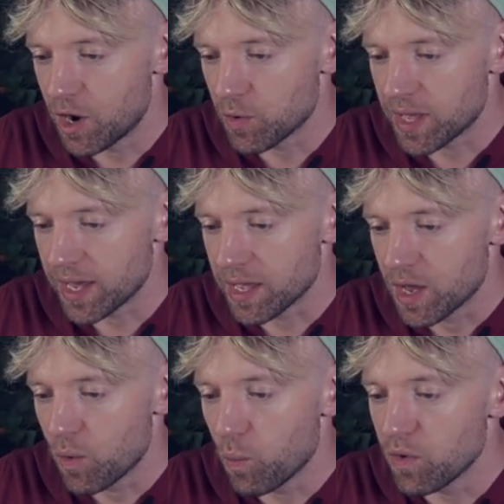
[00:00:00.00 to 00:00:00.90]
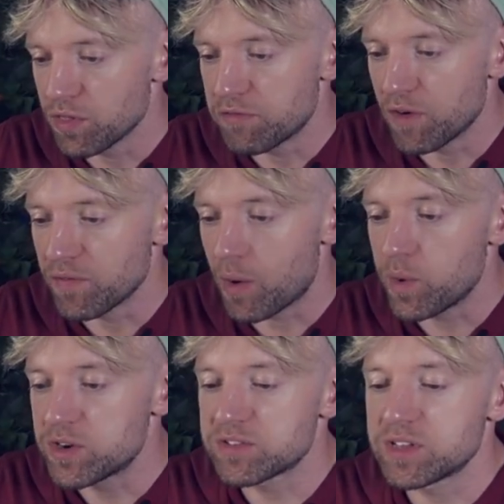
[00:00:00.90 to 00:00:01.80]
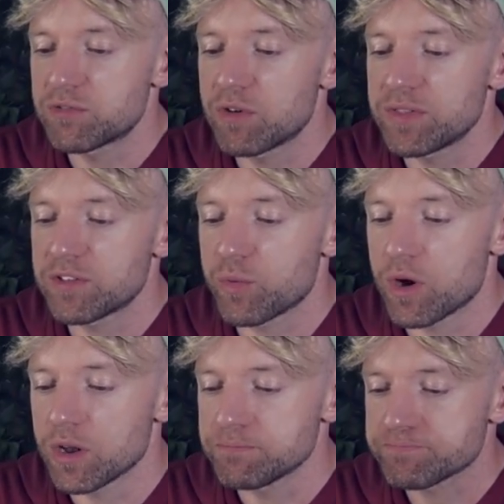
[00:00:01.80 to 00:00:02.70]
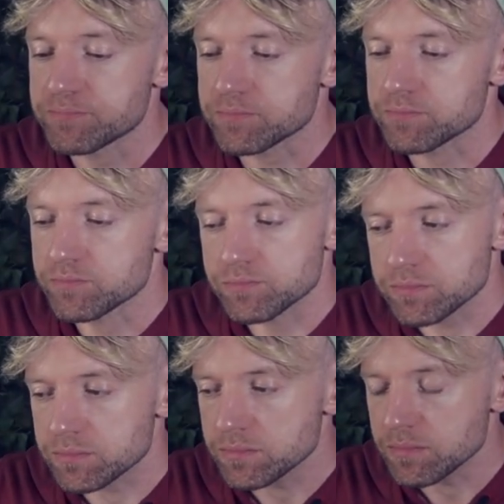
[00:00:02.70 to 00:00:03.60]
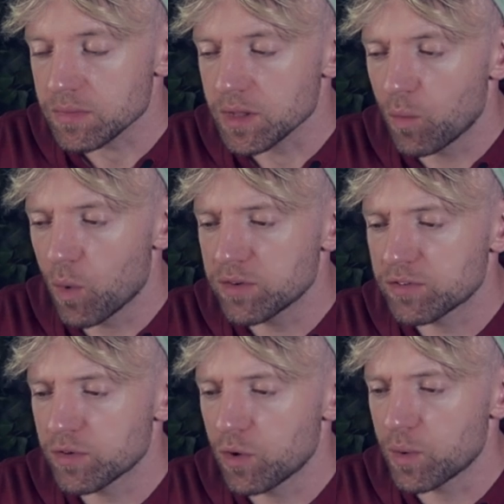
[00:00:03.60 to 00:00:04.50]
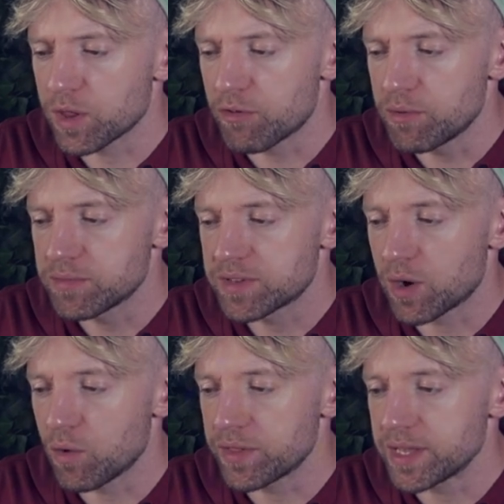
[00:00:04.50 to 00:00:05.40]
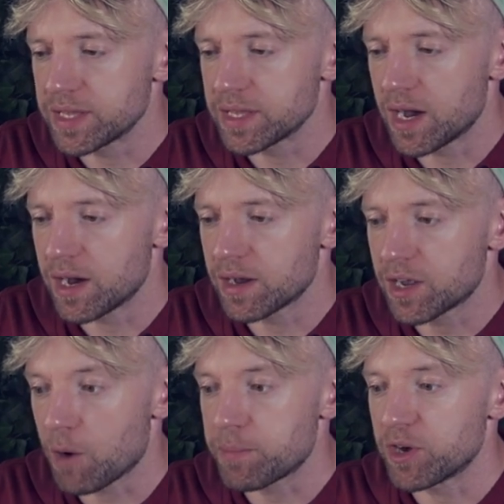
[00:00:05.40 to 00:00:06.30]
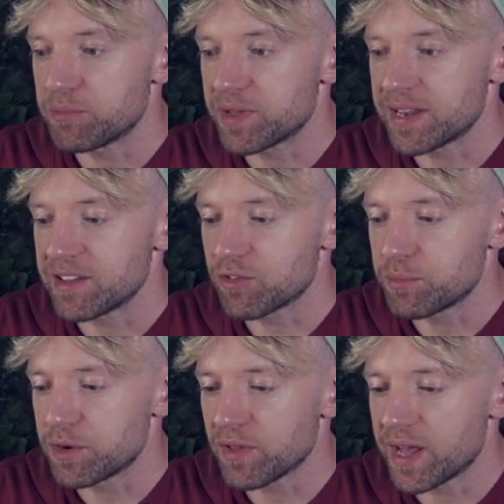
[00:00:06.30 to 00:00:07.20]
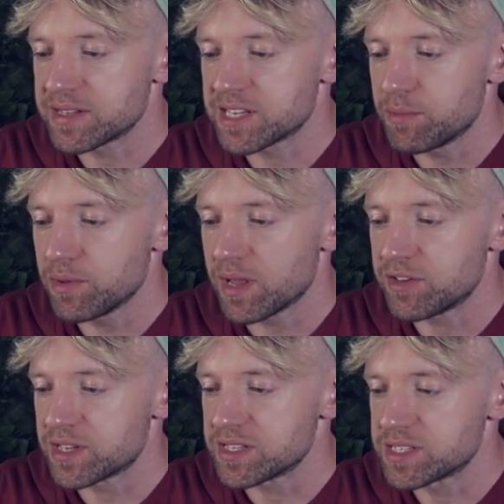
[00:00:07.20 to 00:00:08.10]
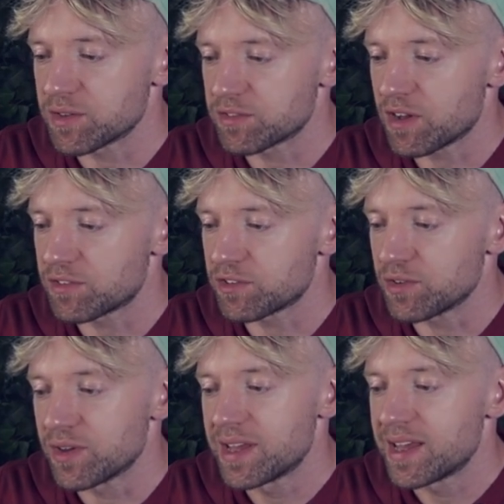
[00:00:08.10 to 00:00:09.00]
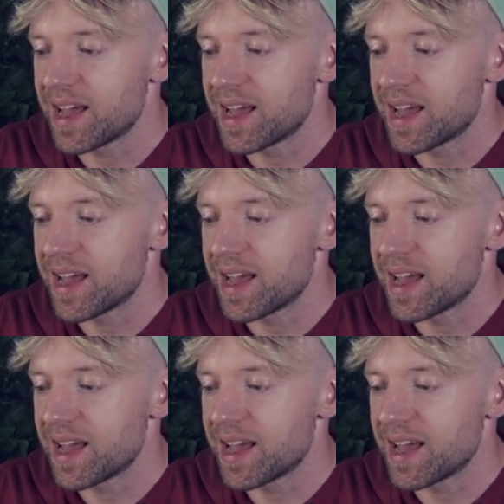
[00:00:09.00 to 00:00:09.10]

OK. Wonderful. Now we just need to run this one once all the way through to get all the copy updated into our beautiful Airtable, and you can see it'll start to